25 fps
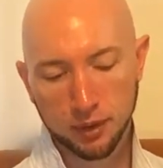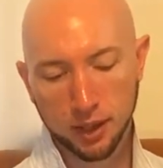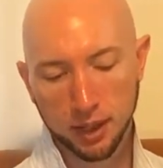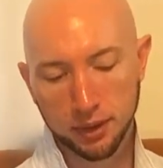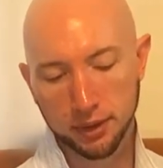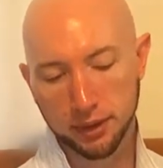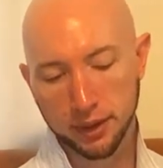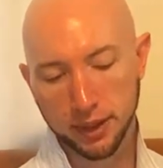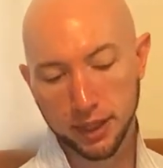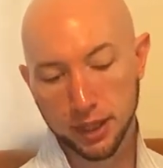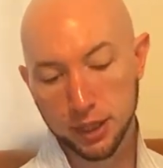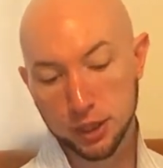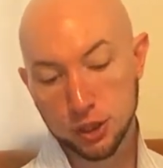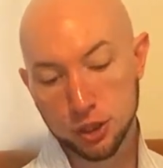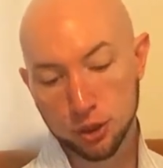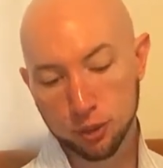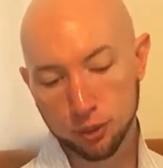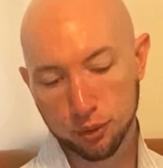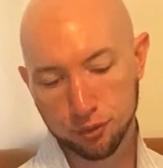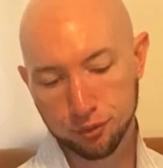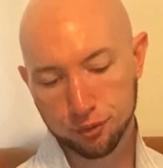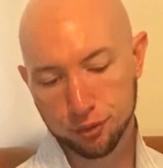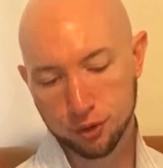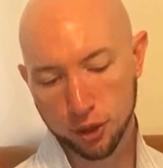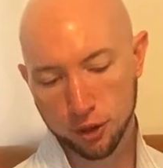The issue
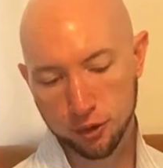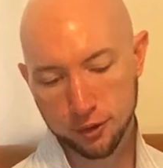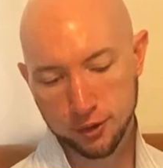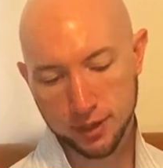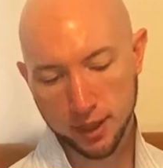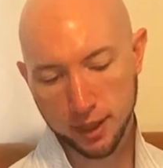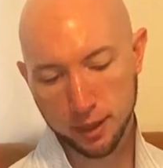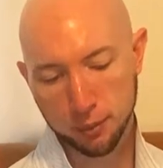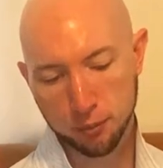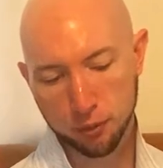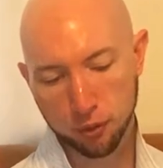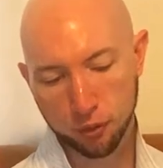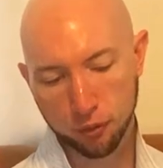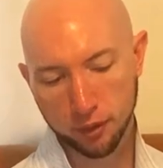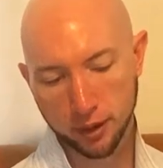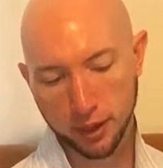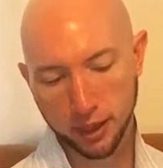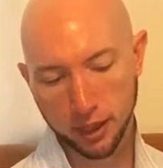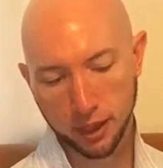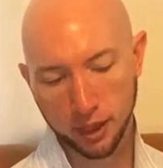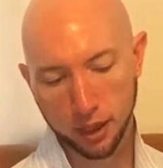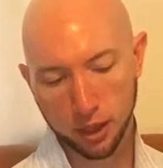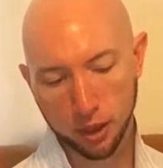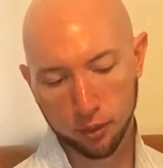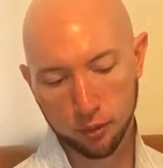of Jose
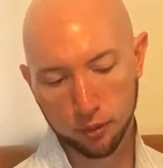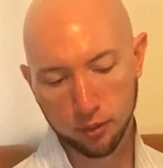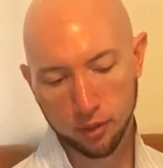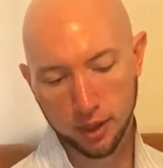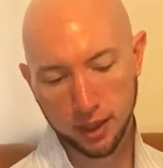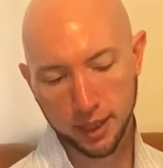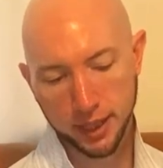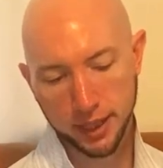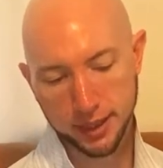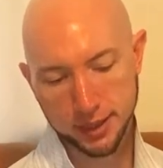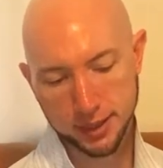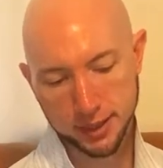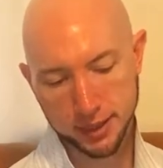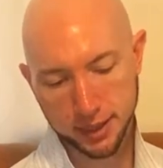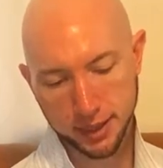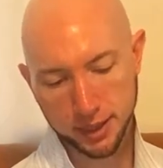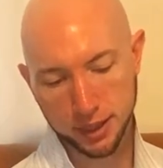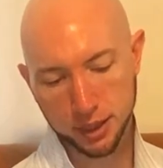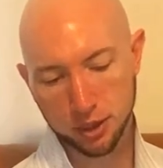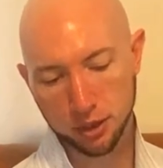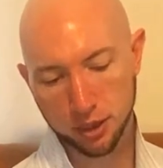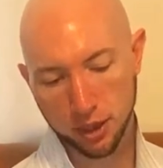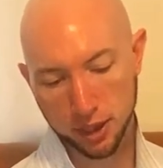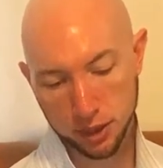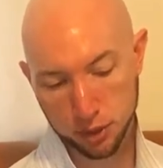Mourinho
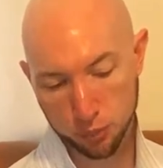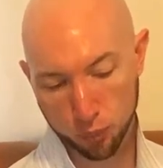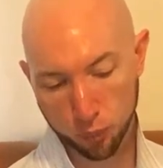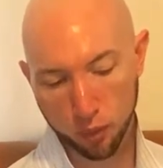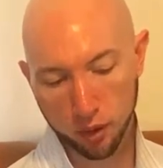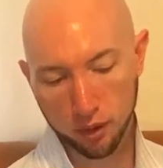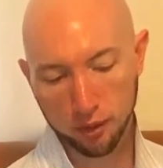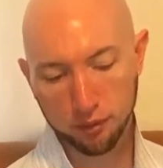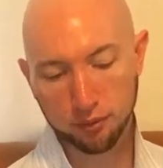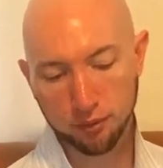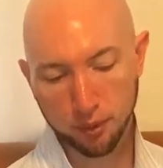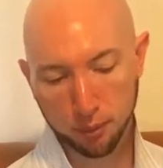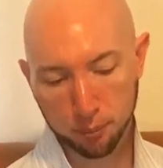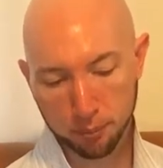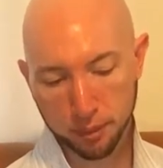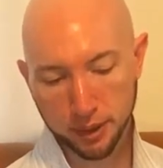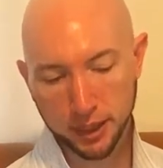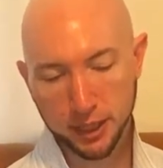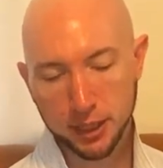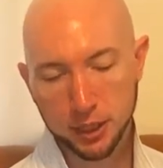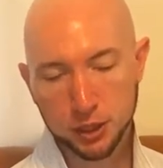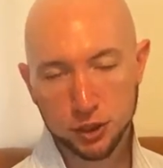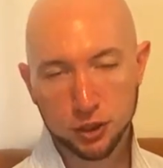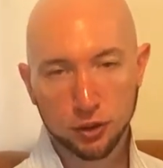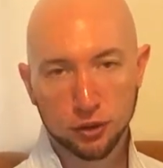is one of the
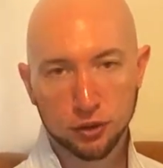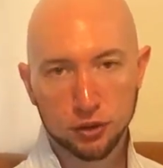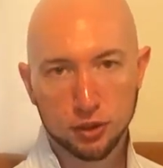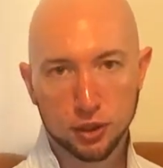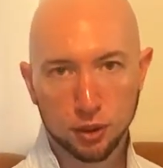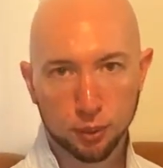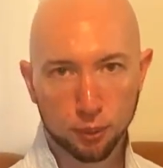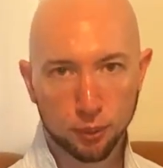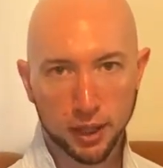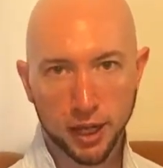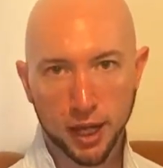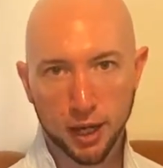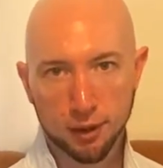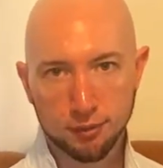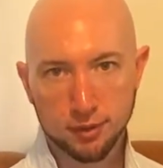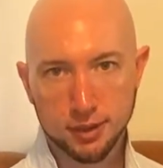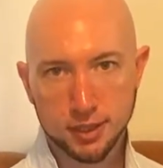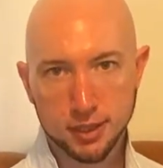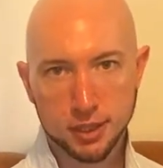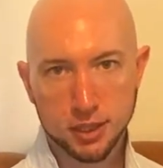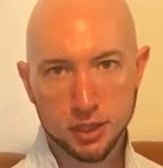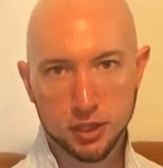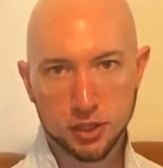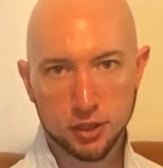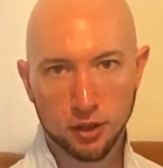big issues that we have in
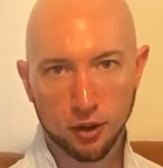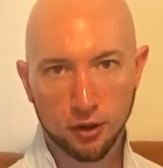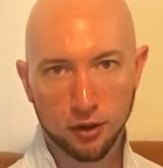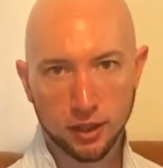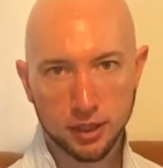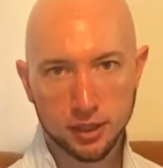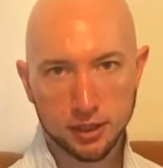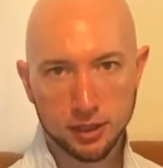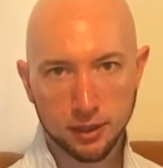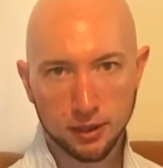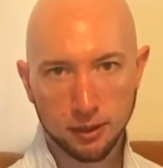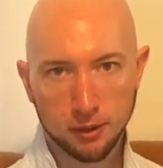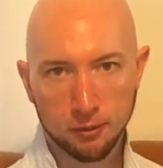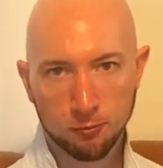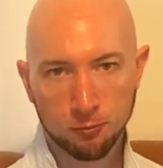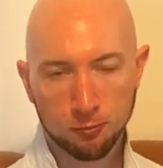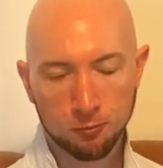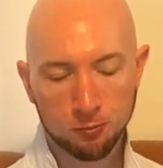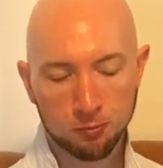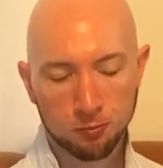society.